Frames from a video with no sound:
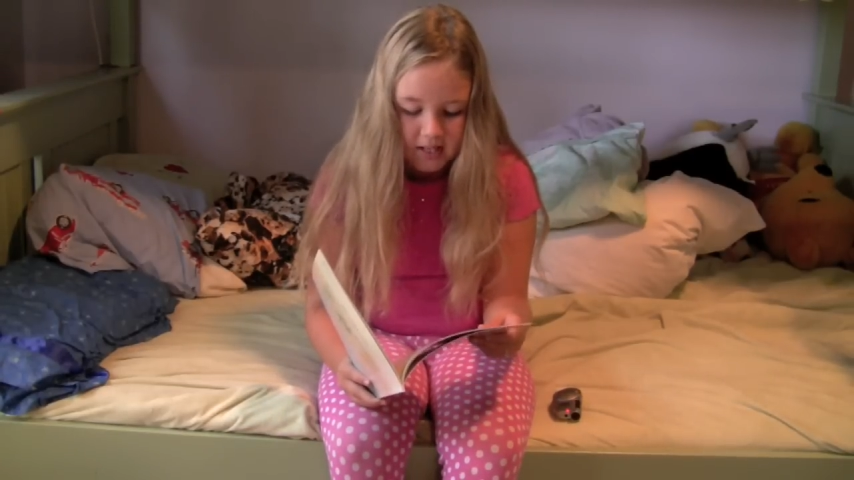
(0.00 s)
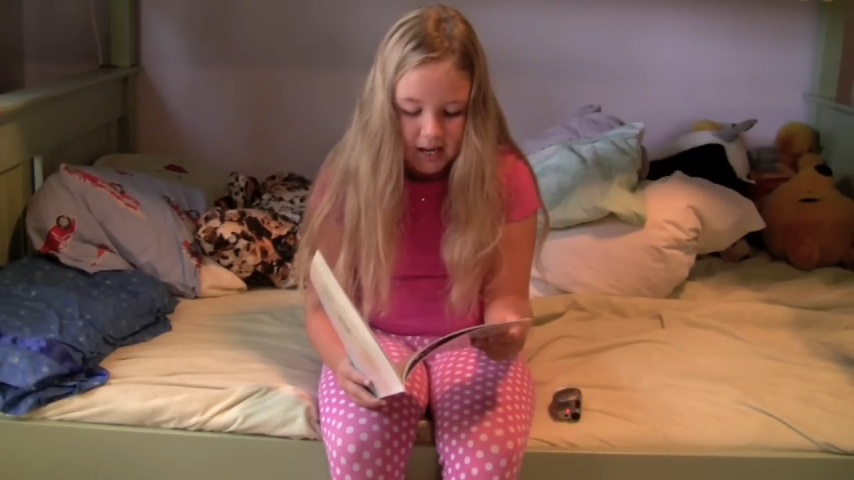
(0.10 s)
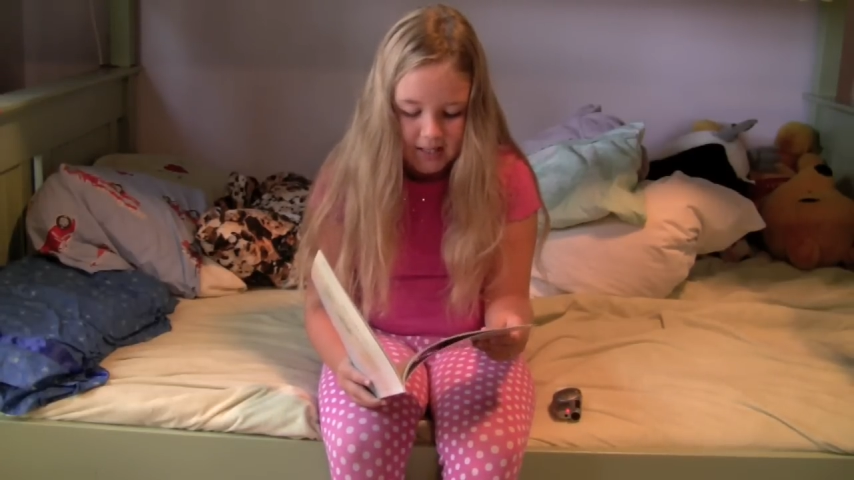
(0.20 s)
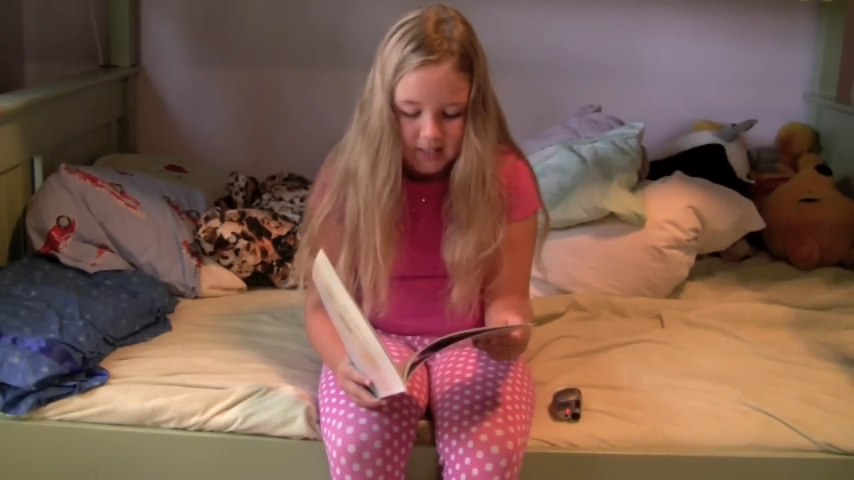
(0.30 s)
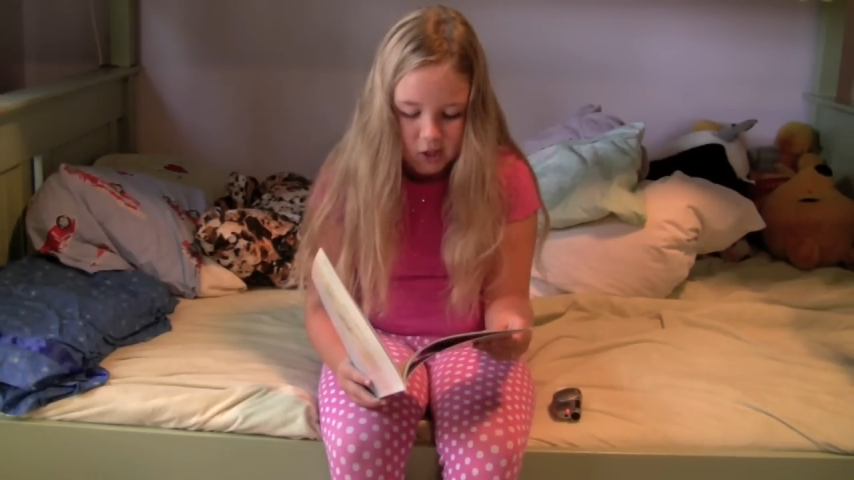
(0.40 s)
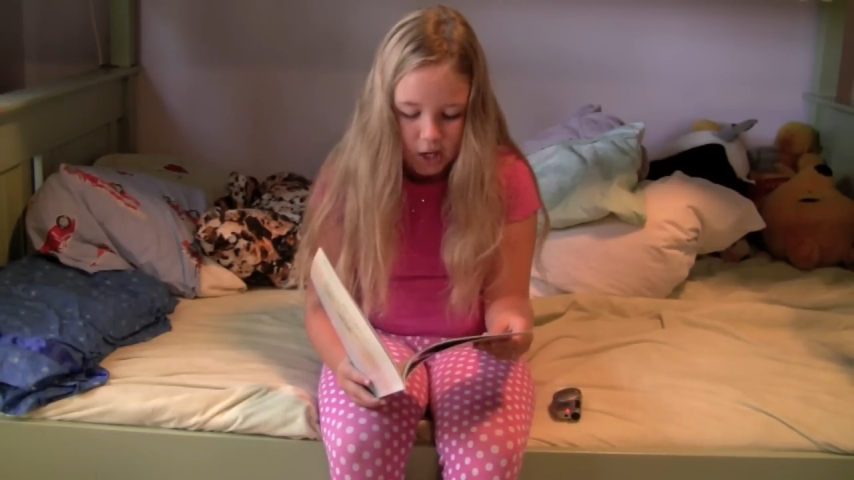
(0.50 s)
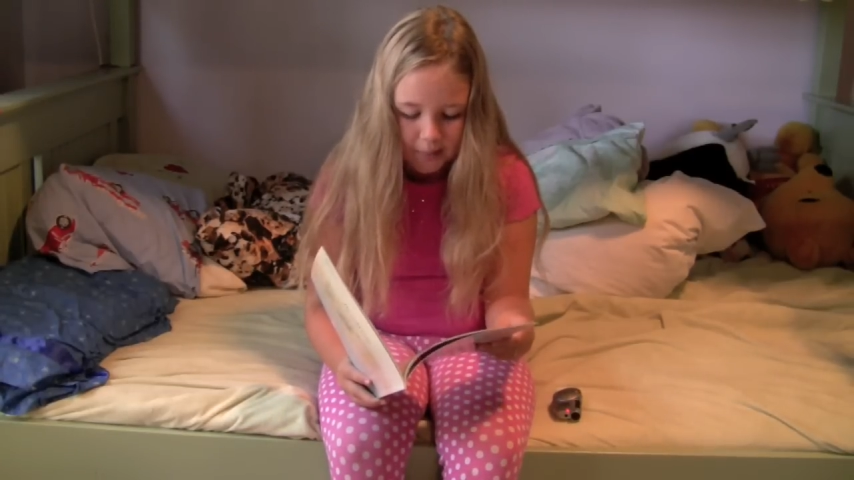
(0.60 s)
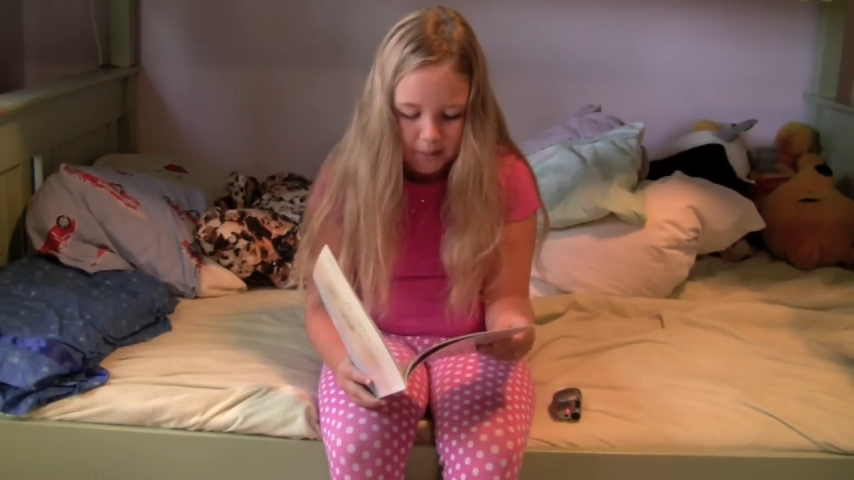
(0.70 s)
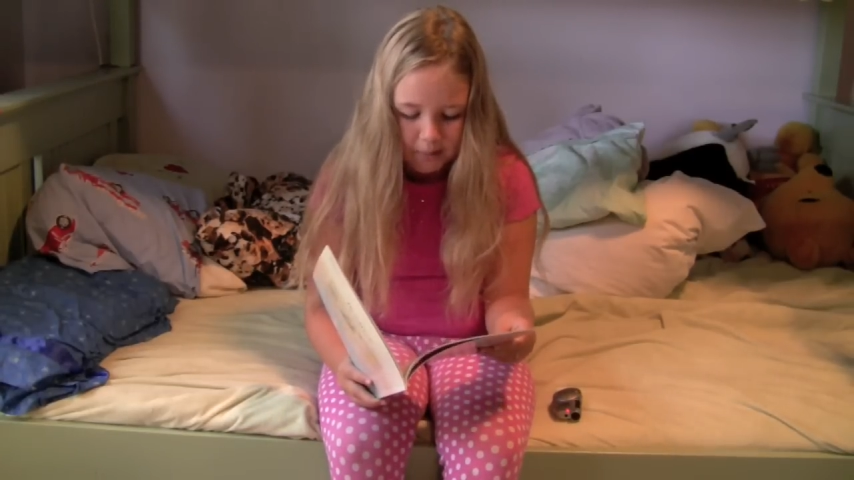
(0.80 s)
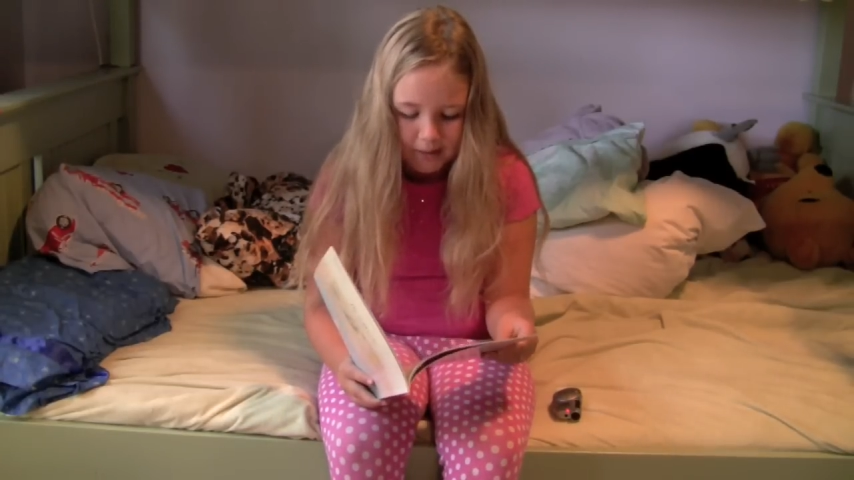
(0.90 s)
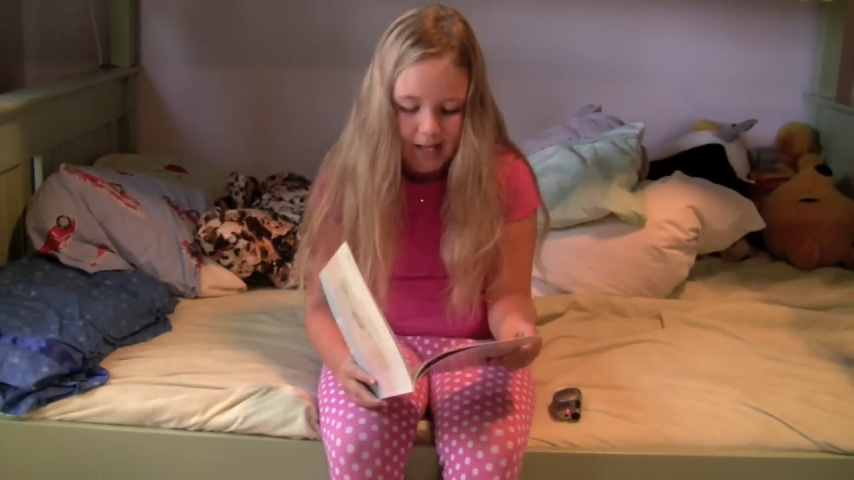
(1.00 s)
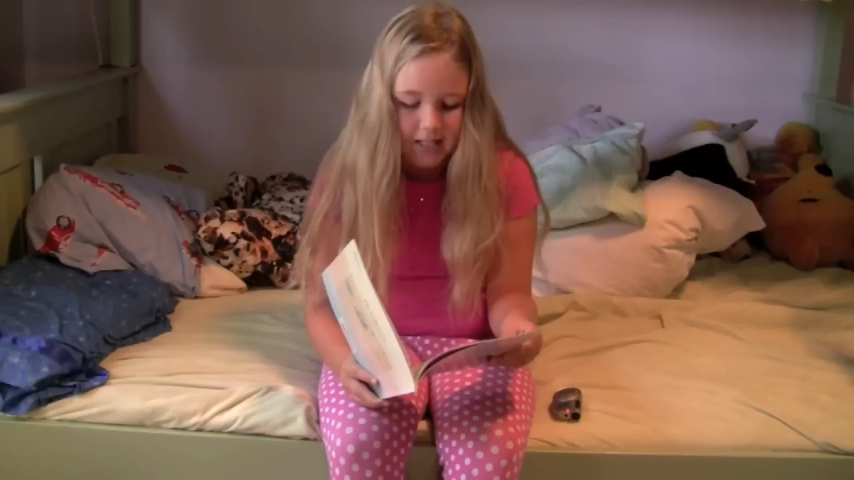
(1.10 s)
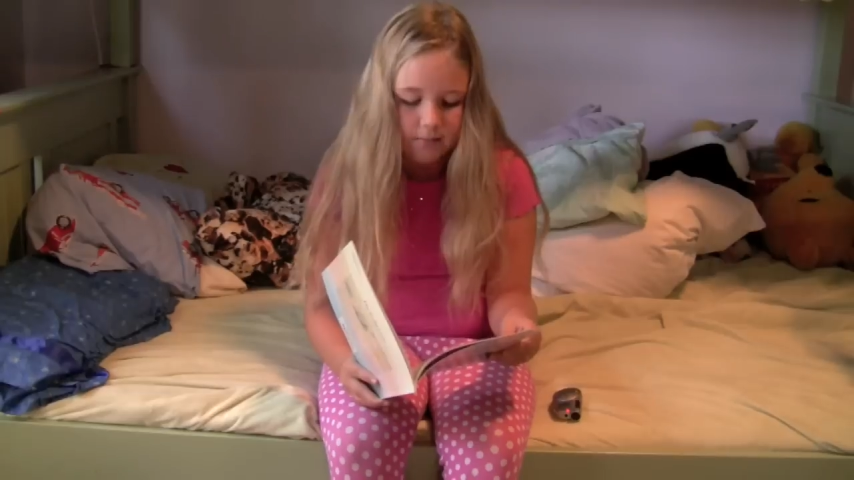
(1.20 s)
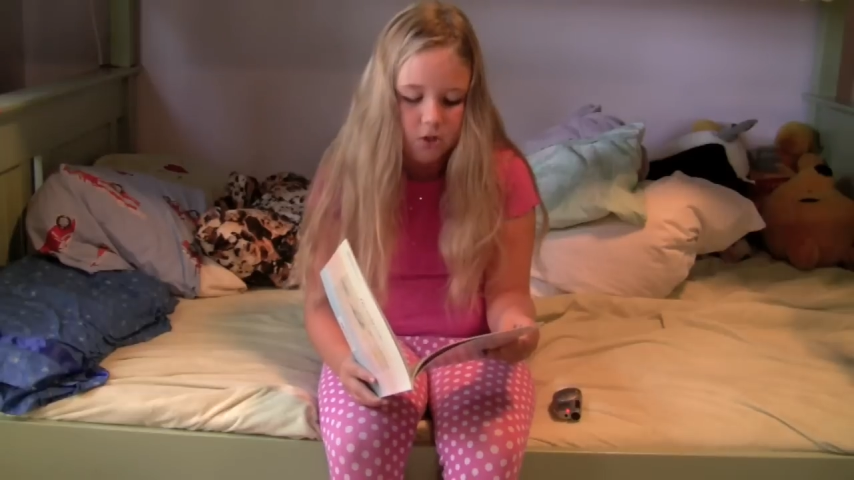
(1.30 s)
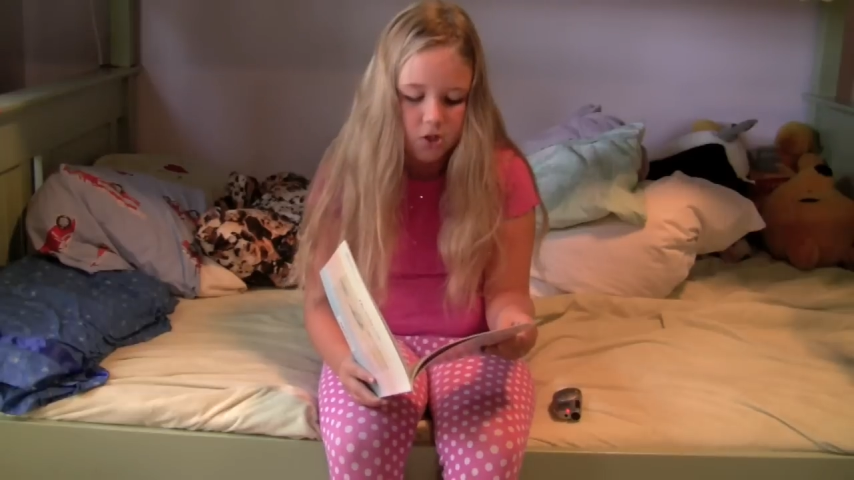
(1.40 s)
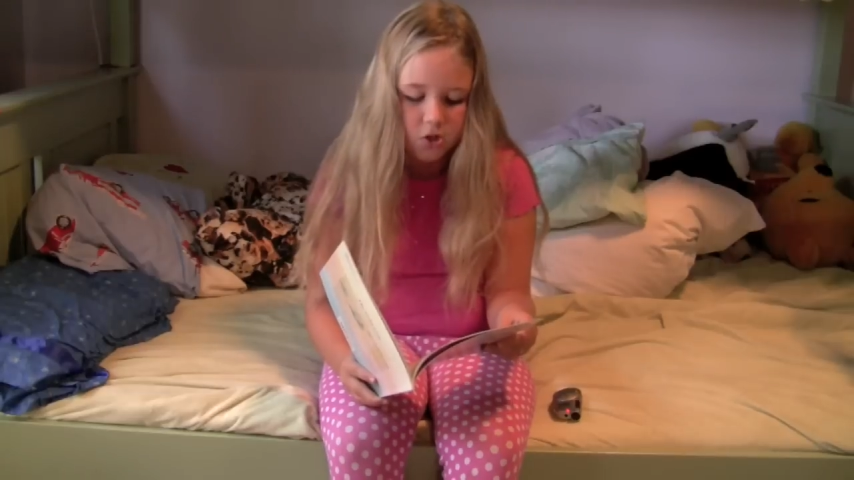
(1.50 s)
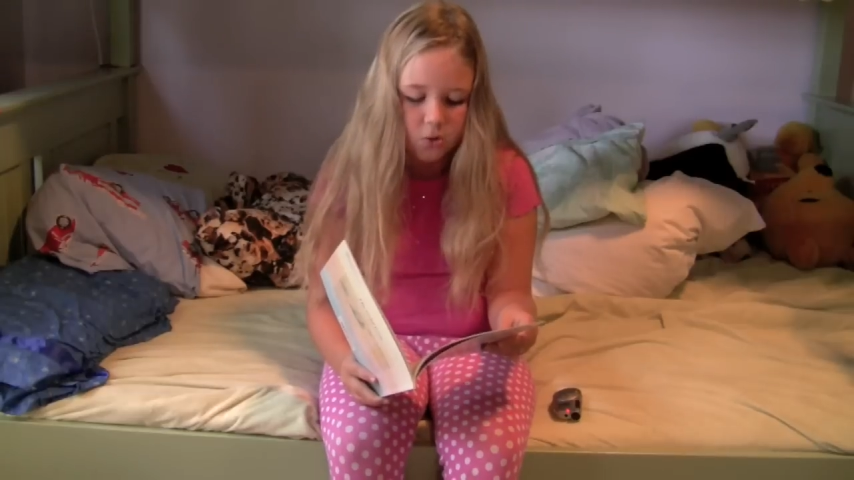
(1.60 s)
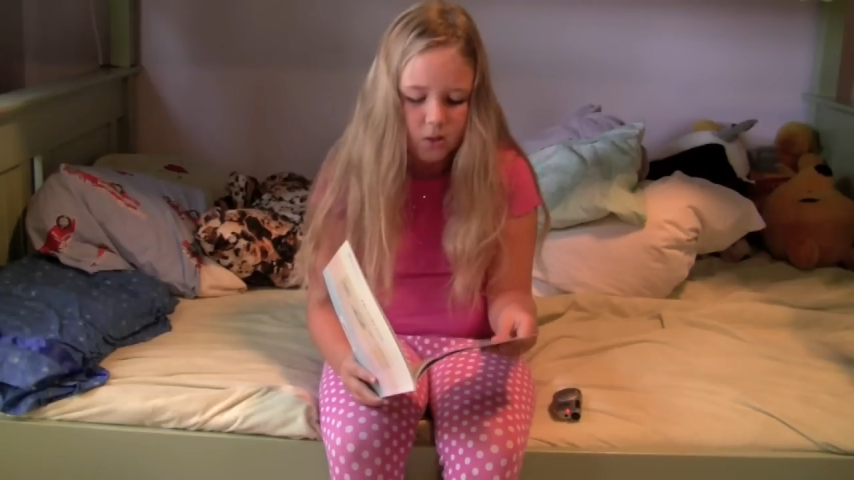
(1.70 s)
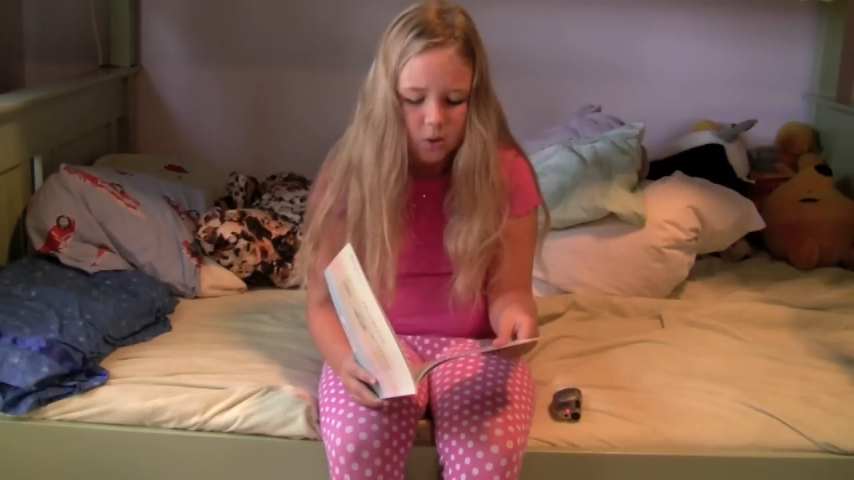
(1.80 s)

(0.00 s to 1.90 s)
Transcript: As he sopped up the last of the stew